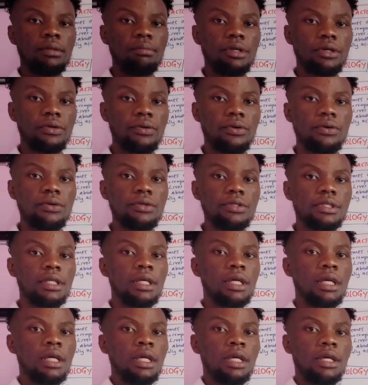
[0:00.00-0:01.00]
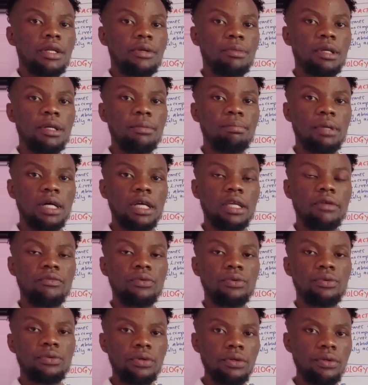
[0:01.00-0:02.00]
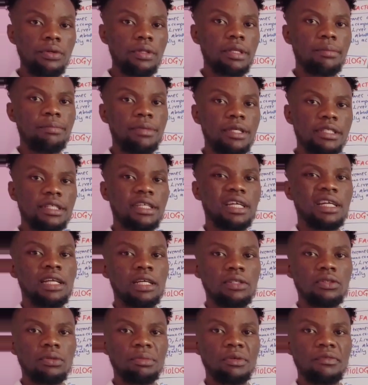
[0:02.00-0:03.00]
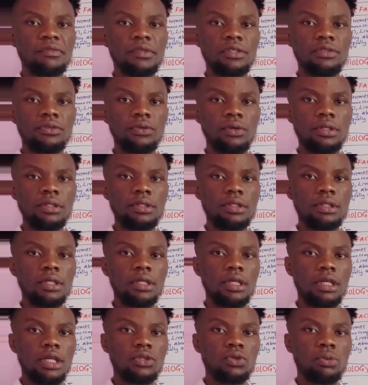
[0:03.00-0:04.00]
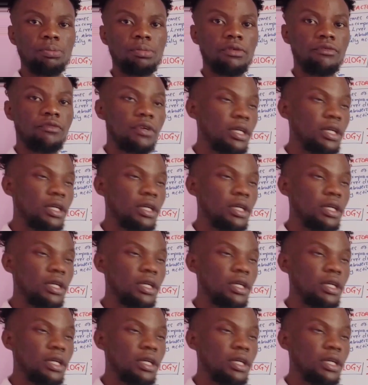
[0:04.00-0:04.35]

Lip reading: because remember, if you don't know the basic anatomy of the joint, it will be